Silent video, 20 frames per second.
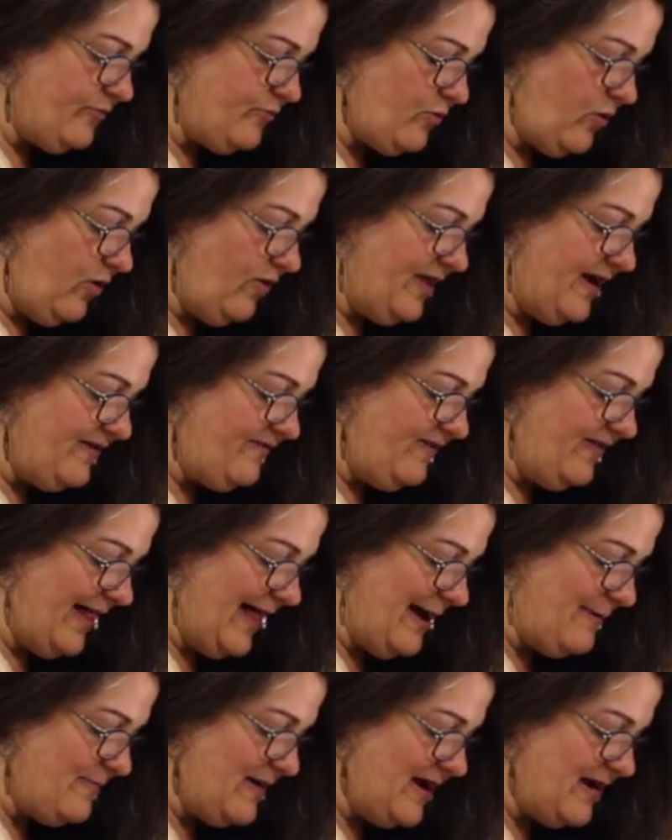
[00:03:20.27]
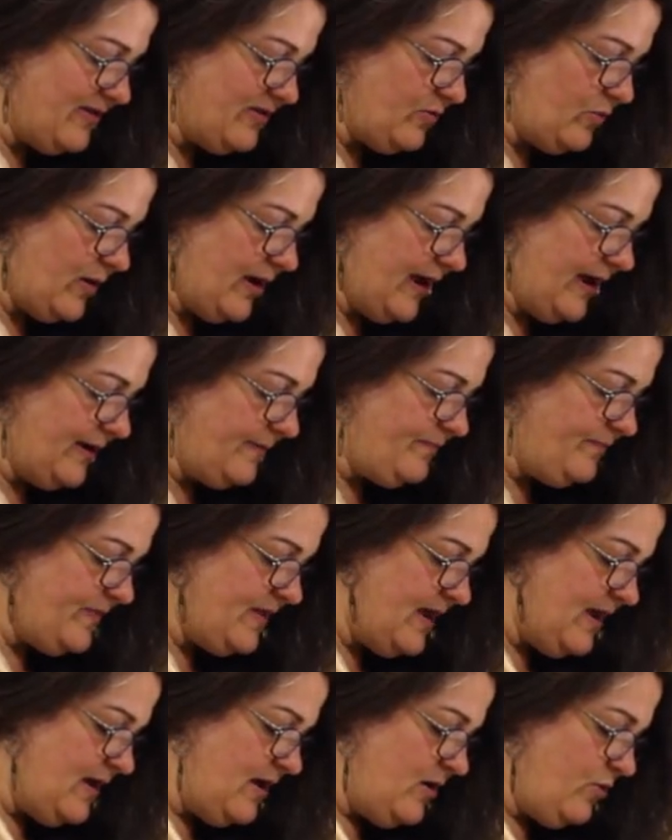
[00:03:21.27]
and roll that flap out of the way.
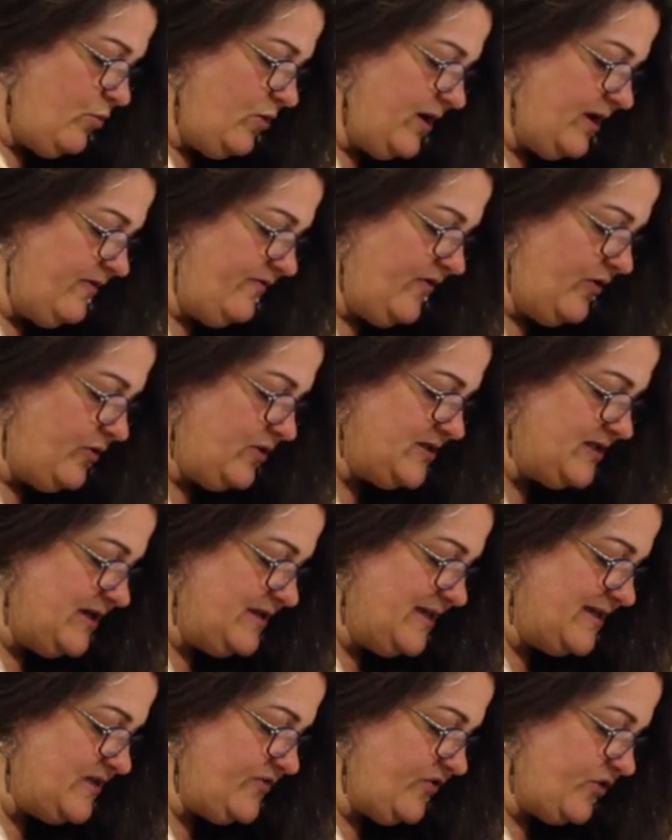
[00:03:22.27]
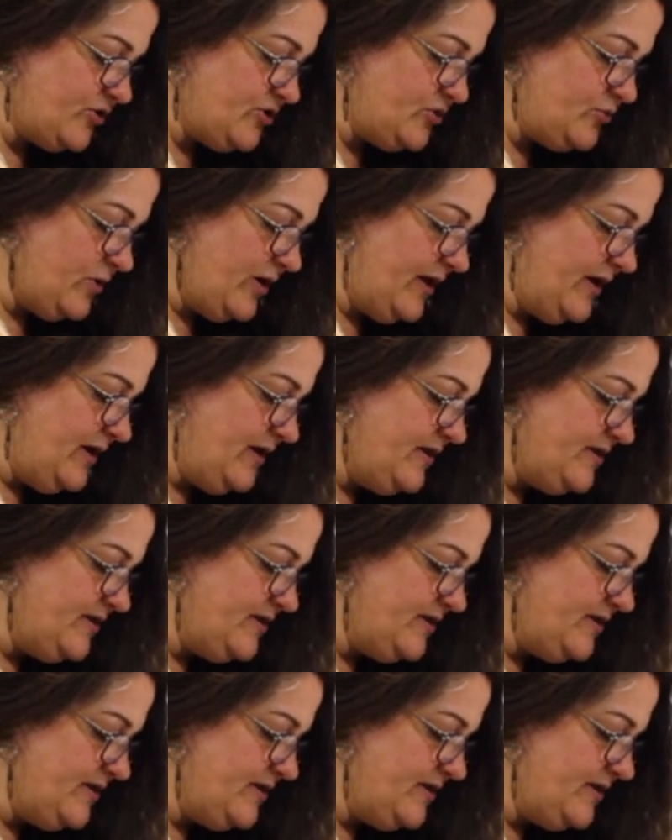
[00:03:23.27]
We're going to focus on this first one.